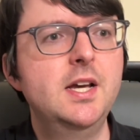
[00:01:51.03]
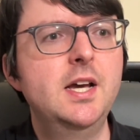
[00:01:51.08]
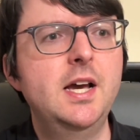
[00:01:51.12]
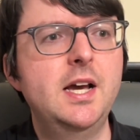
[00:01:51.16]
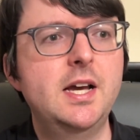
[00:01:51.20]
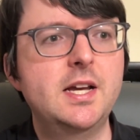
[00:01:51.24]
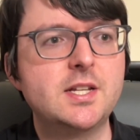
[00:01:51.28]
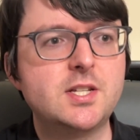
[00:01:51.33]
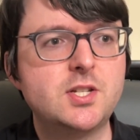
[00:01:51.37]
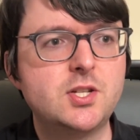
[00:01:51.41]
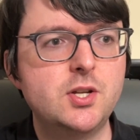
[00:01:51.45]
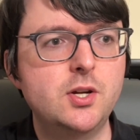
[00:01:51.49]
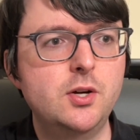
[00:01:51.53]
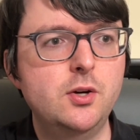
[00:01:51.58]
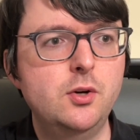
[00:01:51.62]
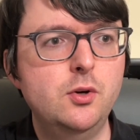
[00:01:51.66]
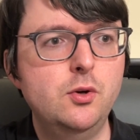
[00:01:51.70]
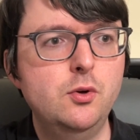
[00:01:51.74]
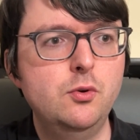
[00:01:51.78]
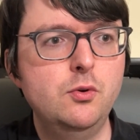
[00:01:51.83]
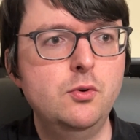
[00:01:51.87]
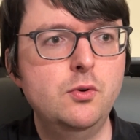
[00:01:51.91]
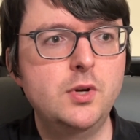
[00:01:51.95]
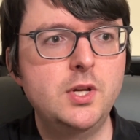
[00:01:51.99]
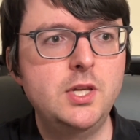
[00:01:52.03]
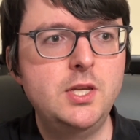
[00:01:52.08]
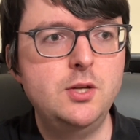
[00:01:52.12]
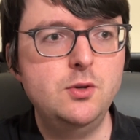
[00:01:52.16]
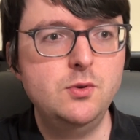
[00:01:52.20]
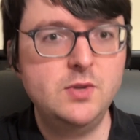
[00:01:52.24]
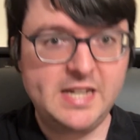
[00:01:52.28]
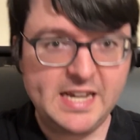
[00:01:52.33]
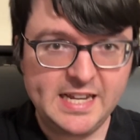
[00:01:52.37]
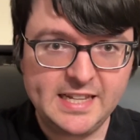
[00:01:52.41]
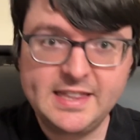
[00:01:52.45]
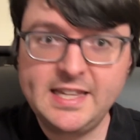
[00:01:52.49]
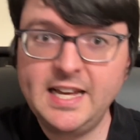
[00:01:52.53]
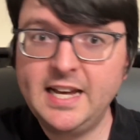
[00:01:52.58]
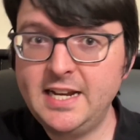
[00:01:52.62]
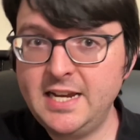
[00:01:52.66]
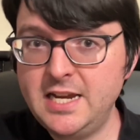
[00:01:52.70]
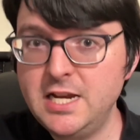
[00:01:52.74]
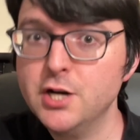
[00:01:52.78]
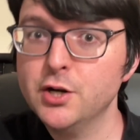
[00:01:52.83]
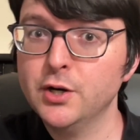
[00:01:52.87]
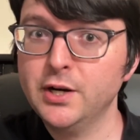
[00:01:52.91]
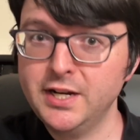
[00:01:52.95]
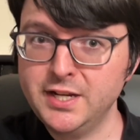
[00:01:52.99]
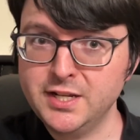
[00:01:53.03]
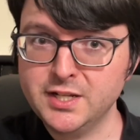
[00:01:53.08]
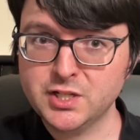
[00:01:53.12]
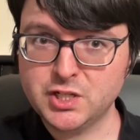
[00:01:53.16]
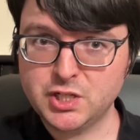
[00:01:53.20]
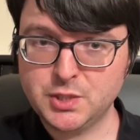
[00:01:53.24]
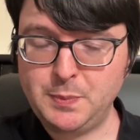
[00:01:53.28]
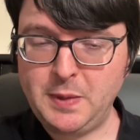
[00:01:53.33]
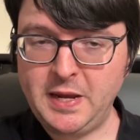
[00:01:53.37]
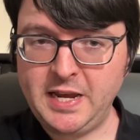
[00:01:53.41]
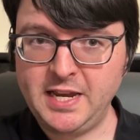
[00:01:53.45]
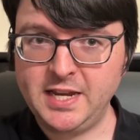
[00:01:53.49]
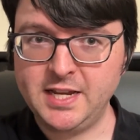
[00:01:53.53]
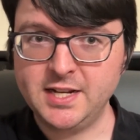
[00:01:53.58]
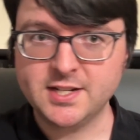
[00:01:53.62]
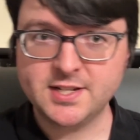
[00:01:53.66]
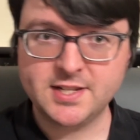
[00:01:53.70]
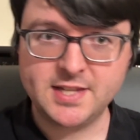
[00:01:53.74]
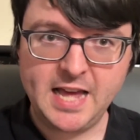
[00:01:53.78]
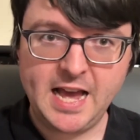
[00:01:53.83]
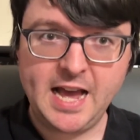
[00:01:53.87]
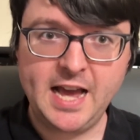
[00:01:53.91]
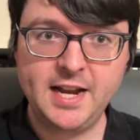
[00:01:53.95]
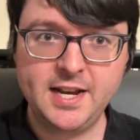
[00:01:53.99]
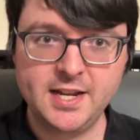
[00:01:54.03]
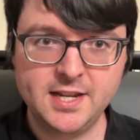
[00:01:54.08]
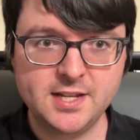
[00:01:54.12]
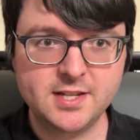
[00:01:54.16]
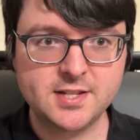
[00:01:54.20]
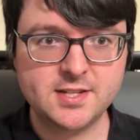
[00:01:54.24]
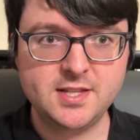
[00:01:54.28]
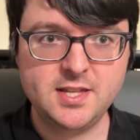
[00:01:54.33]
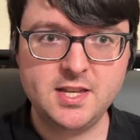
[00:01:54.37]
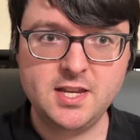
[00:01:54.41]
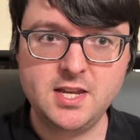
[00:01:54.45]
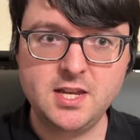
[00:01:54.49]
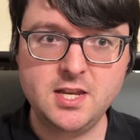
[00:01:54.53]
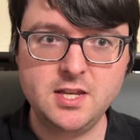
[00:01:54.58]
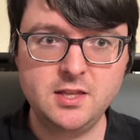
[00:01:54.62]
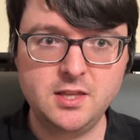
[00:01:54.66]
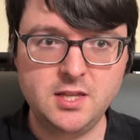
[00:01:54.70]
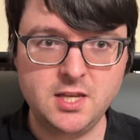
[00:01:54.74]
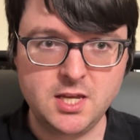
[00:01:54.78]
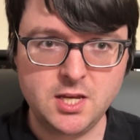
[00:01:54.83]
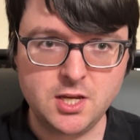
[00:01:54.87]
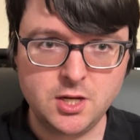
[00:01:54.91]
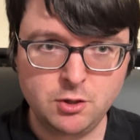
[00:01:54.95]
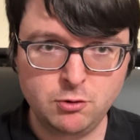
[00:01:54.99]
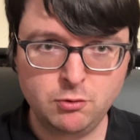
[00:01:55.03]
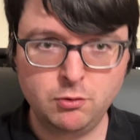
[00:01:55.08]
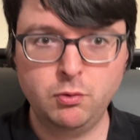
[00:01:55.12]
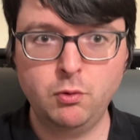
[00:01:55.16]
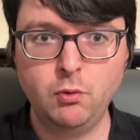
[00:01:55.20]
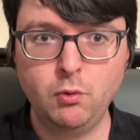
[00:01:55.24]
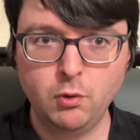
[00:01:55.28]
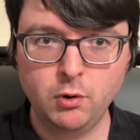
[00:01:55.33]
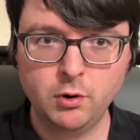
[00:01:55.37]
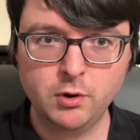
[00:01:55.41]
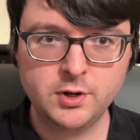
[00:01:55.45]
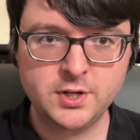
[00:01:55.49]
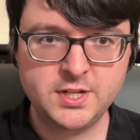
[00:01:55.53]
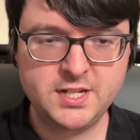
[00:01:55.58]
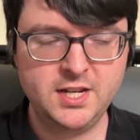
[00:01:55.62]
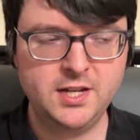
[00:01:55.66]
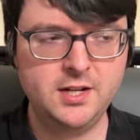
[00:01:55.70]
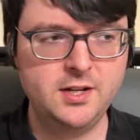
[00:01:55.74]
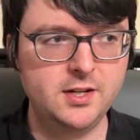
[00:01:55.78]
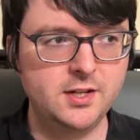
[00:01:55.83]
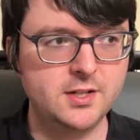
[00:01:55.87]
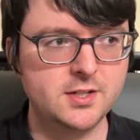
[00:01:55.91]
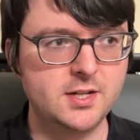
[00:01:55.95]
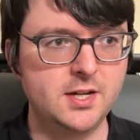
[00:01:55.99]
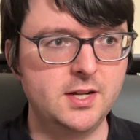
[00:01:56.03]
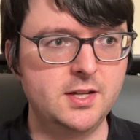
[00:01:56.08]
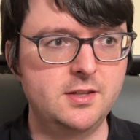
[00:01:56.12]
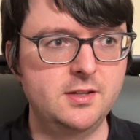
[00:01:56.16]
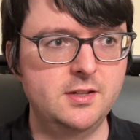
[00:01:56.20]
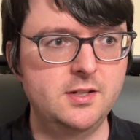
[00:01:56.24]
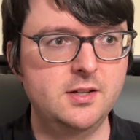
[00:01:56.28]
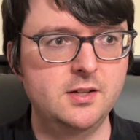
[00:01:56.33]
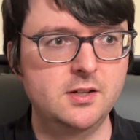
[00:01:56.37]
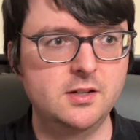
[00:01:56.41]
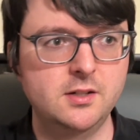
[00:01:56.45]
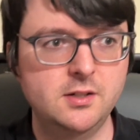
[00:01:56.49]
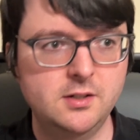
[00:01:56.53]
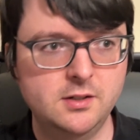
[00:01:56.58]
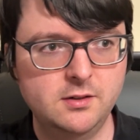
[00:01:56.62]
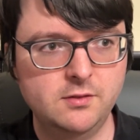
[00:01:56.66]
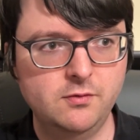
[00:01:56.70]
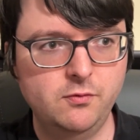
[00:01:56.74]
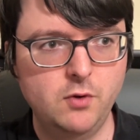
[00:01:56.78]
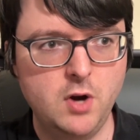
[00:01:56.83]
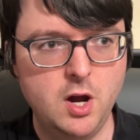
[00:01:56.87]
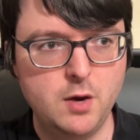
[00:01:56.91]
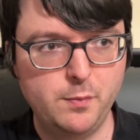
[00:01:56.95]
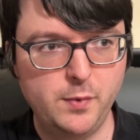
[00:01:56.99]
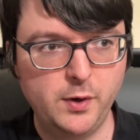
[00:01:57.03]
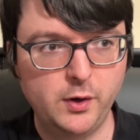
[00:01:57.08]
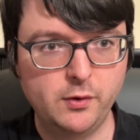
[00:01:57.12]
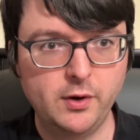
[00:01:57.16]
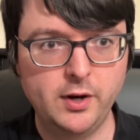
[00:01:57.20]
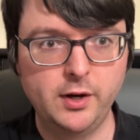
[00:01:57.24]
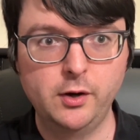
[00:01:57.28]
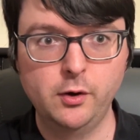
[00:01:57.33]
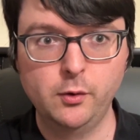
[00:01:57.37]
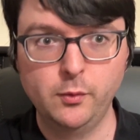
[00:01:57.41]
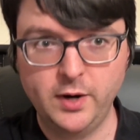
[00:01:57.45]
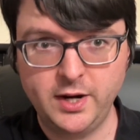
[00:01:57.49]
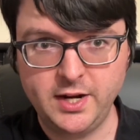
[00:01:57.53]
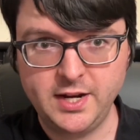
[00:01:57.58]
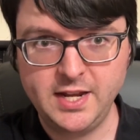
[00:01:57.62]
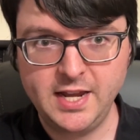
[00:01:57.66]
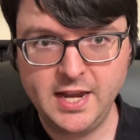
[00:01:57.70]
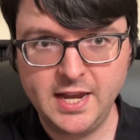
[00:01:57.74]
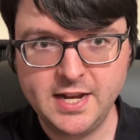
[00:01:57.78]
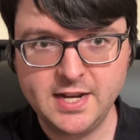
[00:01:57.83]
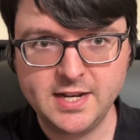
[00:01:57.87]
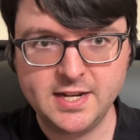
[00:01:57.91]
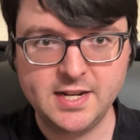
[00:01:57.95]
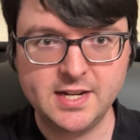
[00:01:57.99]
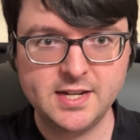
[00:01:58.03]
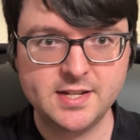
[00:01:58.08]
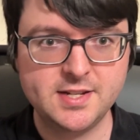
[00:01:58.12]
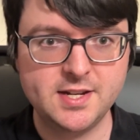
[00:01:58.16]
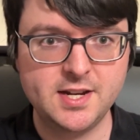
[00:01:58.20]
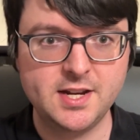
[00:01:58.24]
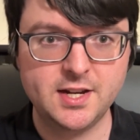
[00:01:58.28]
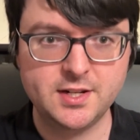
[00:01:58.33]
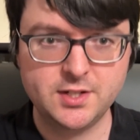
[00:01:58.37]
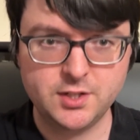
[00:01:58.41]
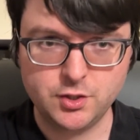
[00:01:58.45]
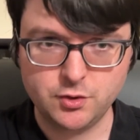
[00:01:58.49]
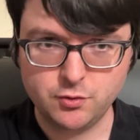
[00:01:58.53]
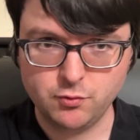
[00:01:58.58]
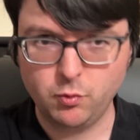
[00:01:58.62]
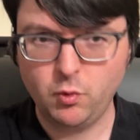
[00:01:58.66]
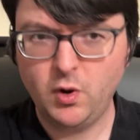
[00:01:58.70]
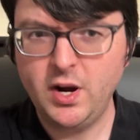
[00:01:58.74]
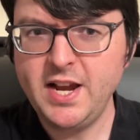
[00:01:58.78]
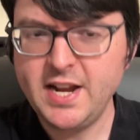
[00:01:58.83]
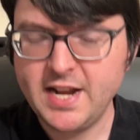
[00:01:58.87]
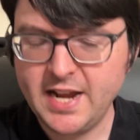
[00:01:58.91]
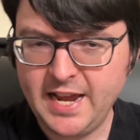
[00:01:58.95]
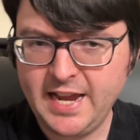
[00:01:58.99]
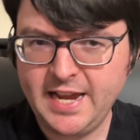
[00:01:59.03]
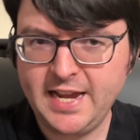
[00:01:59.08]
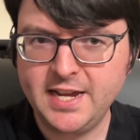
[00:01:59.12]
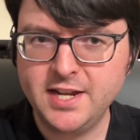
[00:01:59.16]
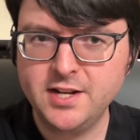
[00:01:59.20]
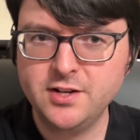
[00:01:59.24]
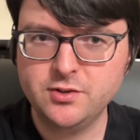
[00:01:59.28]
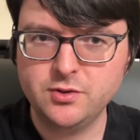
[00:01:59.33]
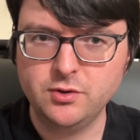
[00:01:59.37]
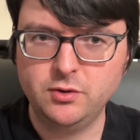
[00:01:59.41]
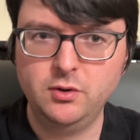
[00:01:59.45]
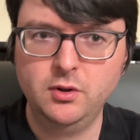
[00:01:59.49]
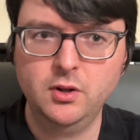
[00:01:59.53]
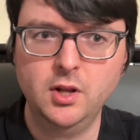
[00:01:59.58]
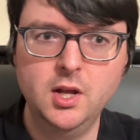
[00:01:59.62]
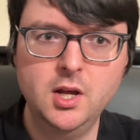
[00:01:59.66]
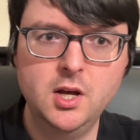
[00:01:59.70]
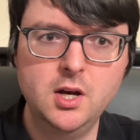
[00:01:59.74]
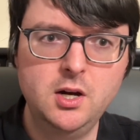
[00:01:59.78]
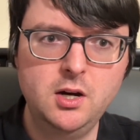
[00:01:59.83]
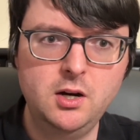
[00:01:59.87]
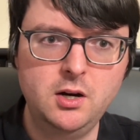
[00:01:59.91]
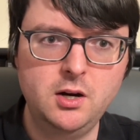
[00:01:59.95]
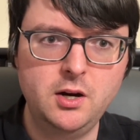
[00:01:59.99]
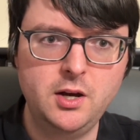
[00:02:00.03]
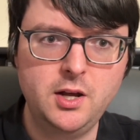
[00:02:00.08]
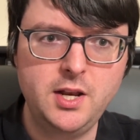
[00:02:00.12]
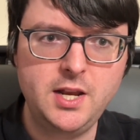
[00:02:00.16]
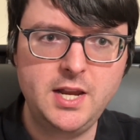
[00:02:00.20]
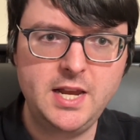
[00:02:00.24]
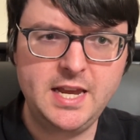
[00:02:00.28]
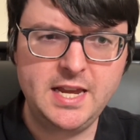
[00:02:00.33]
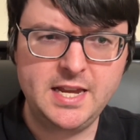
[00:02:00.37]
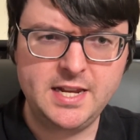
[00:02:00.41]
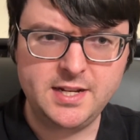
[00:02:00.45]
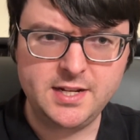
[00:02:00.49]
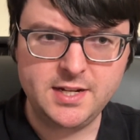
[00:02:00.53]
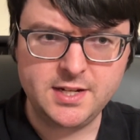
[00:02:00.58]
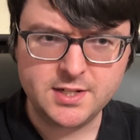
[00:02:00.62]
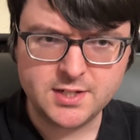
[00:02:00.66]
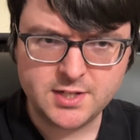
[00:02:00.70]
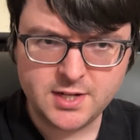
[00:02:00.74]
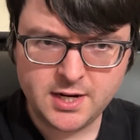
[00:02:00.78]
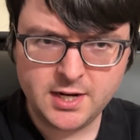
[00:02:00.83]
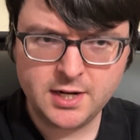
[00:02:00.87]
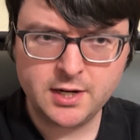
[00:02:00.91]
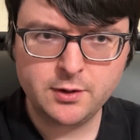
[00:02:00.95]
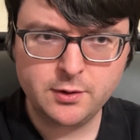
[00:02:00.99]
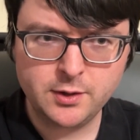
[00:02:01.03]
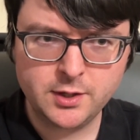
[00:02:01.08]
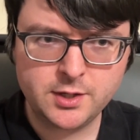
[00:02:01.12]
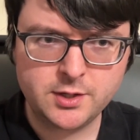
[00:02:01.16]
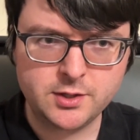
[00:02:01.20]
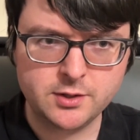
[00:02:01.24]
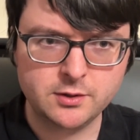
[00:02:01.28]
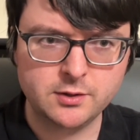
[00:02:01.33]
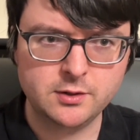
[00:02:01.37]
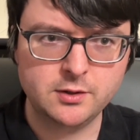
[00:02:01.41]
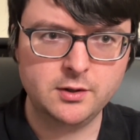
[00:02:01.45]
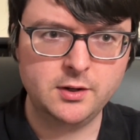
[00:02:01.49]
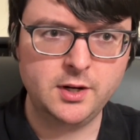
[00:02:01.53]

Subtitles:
So you get that here in spades. That is the core tenet, I think, of Rob MacGregor writing Indies. He has a great handle on Indy's character